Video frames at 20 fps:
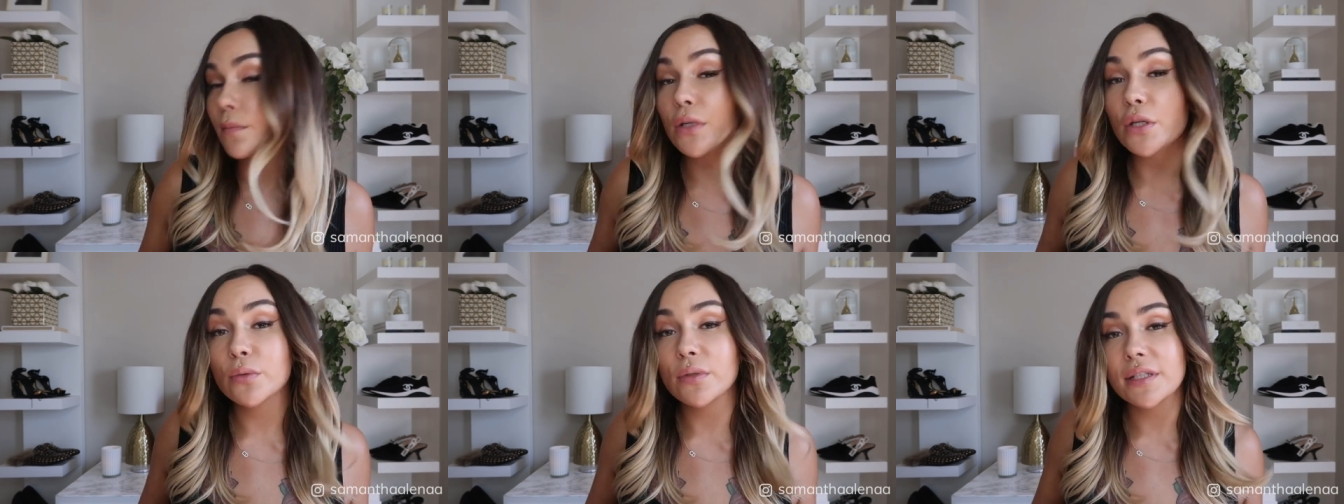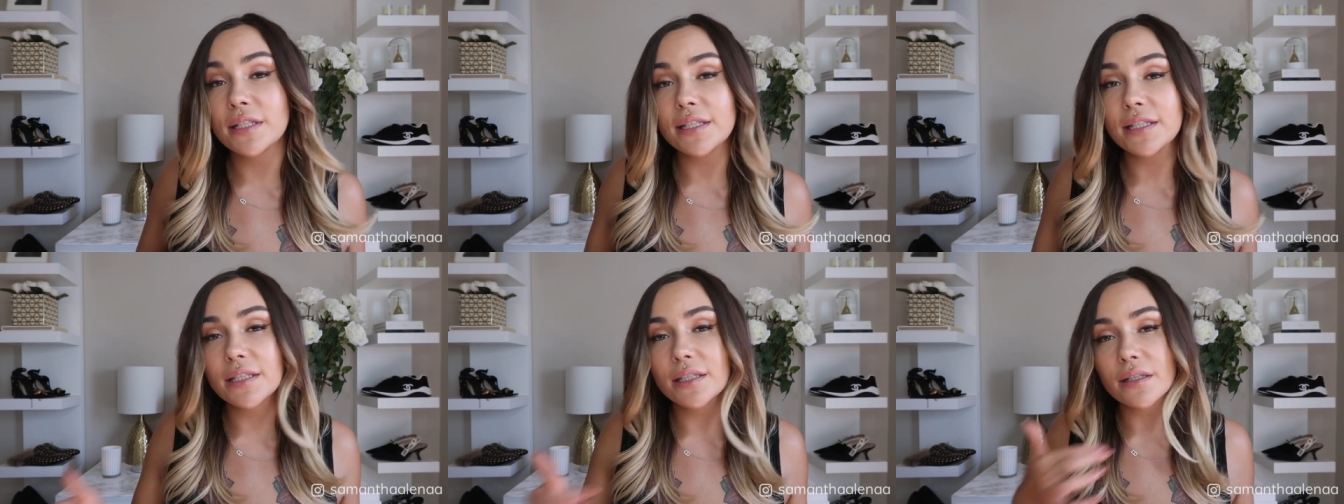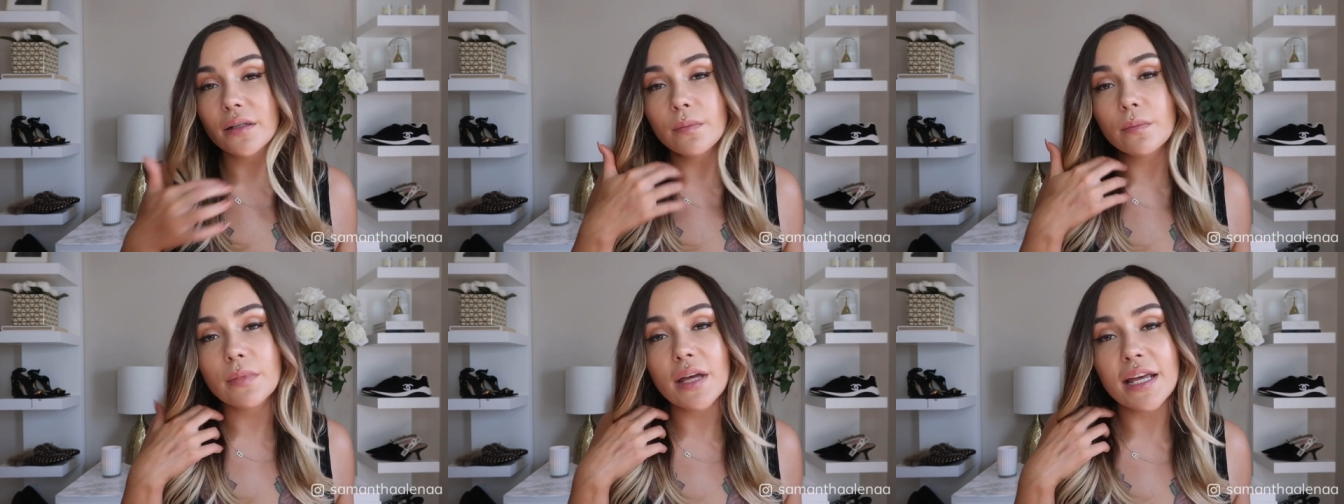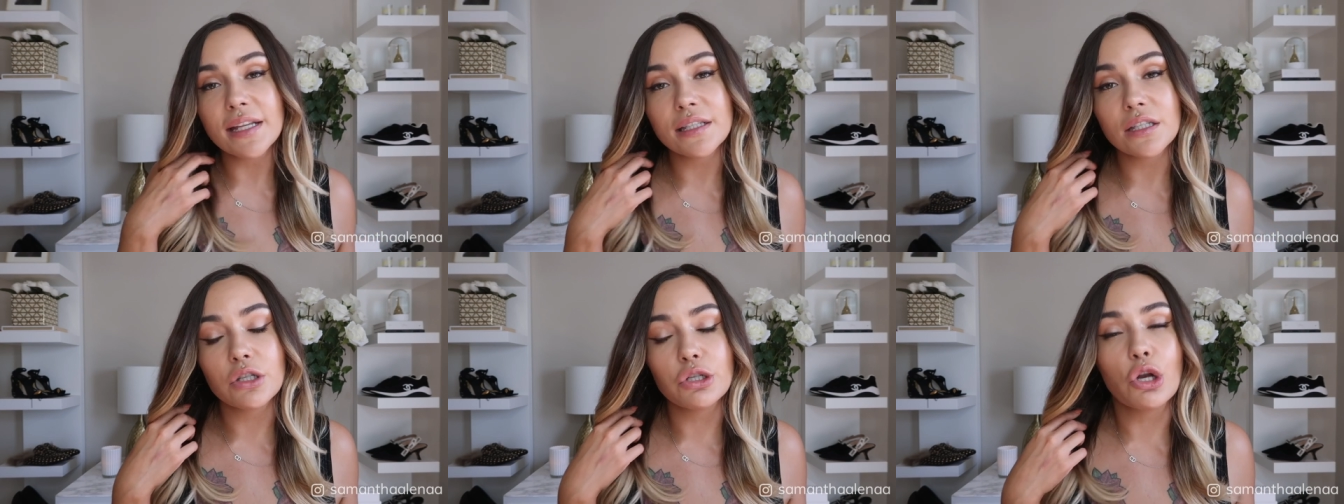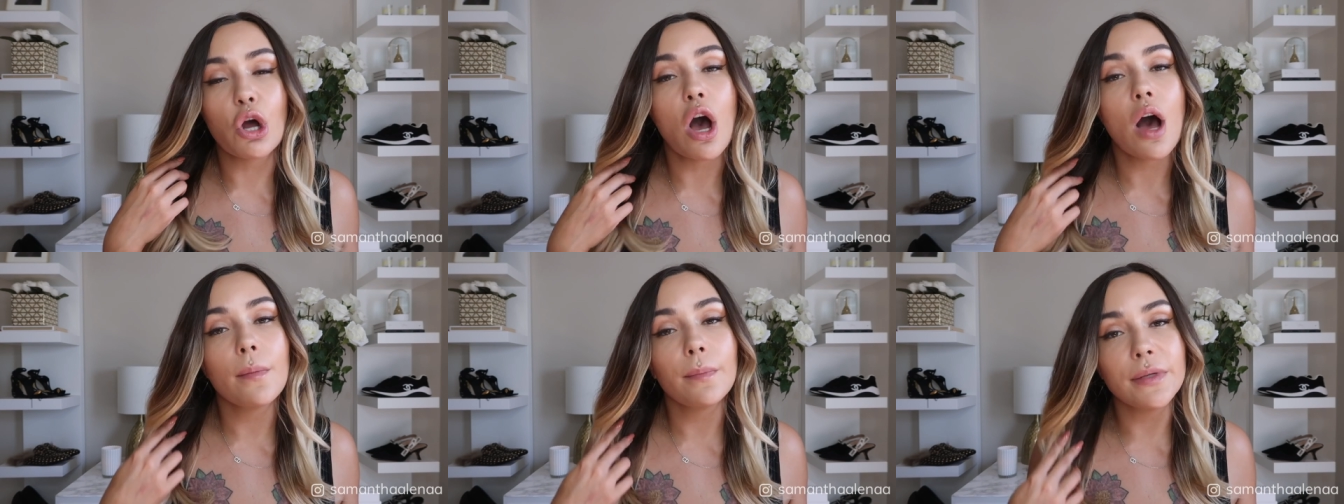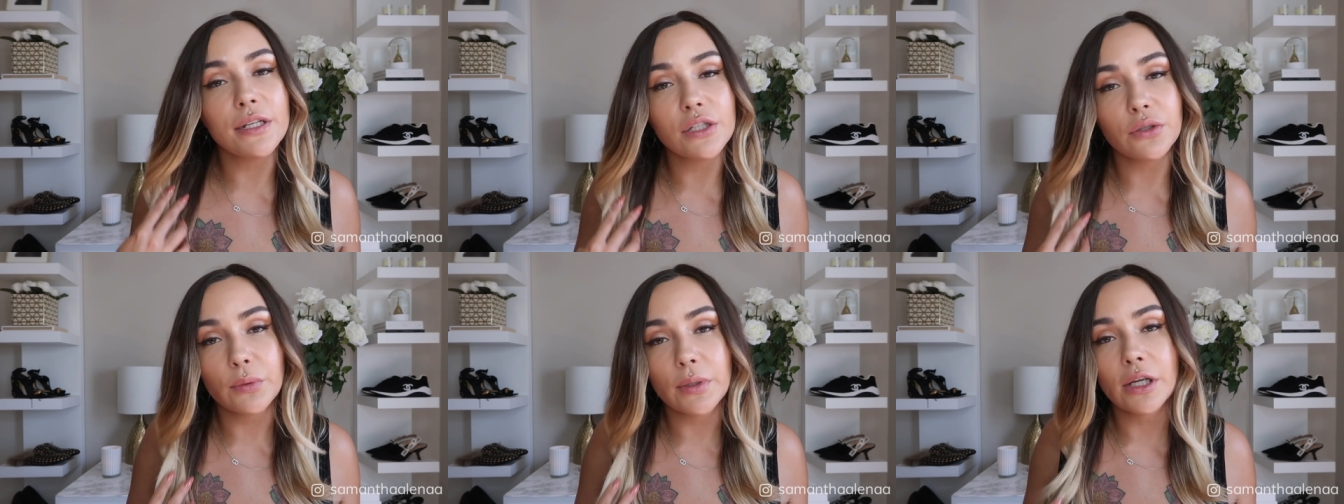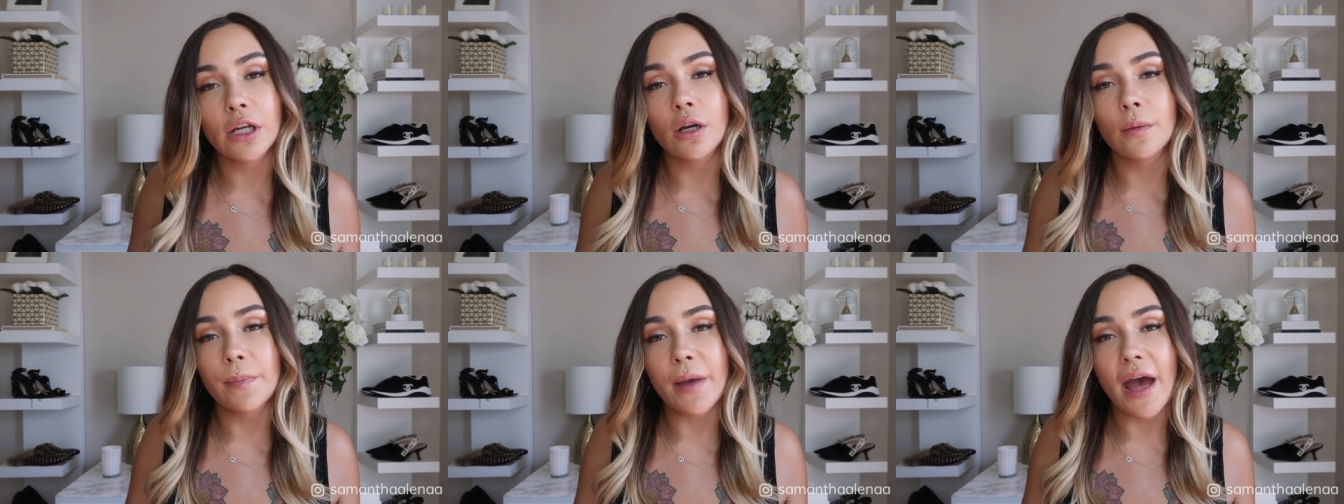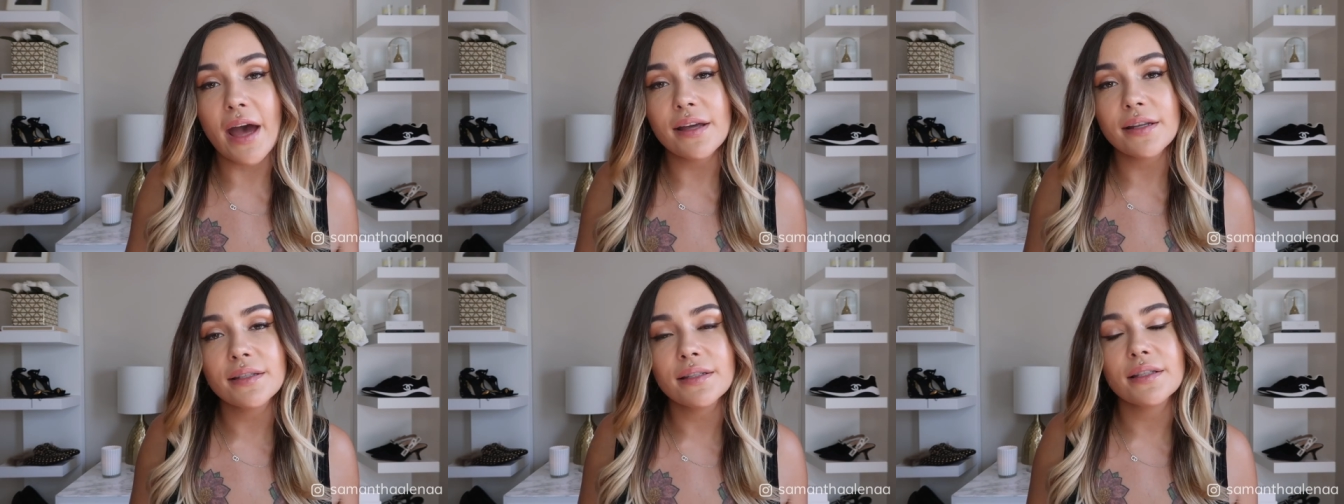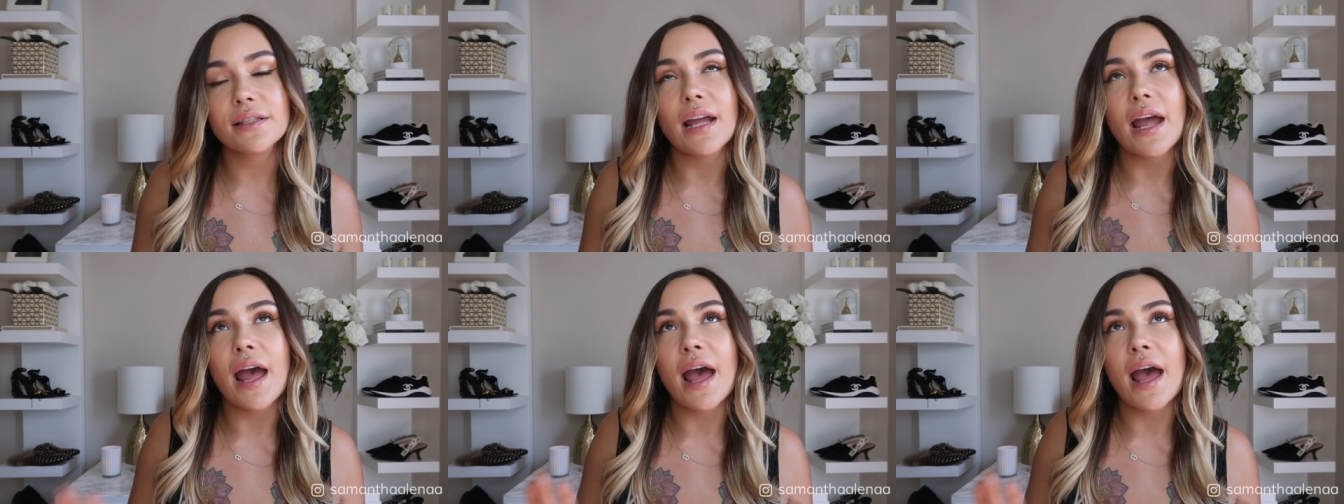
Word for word: immune system has not been doing her best